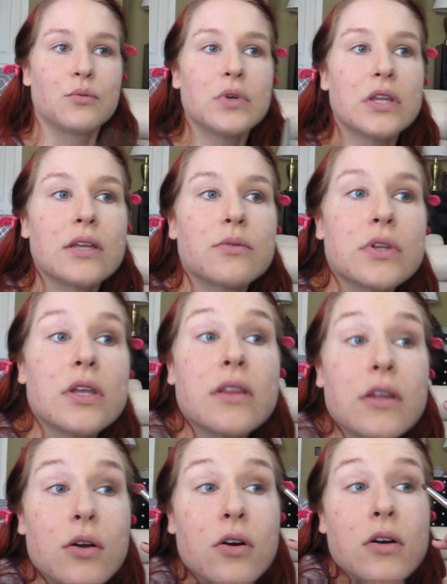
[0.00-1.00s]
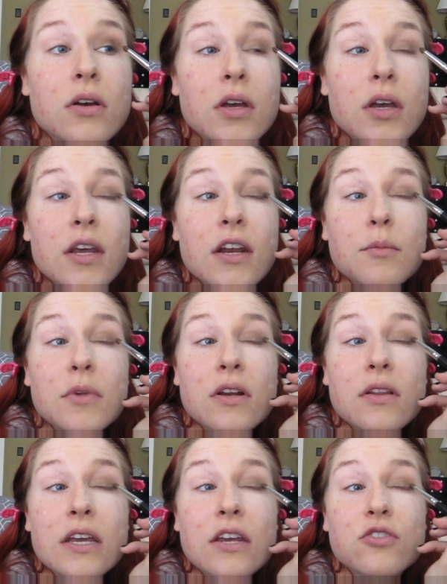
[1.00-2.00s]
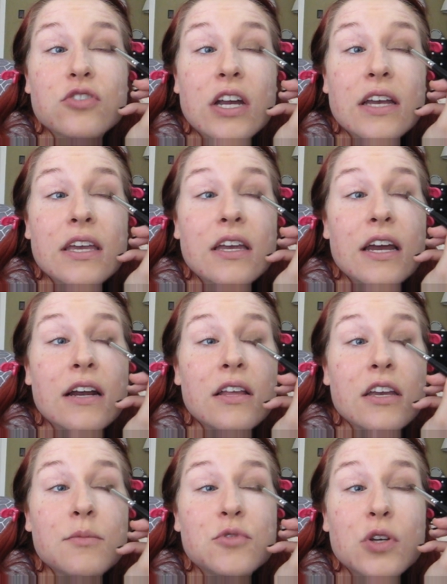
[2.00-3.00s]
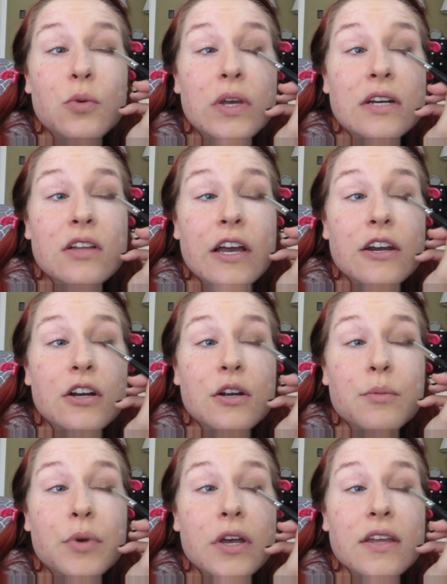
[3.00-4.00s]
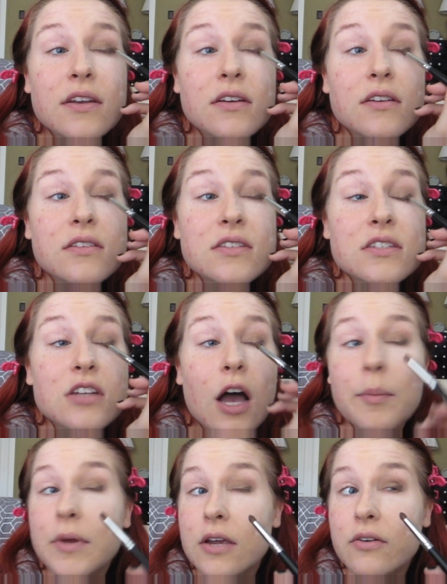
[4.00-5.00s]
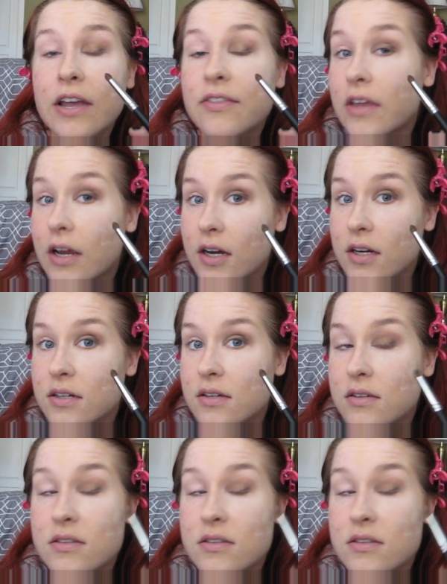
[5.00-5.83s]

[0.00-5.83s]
really little, and I'm gonna like drag it kind of like I'm doing winged liner, but stopping right there.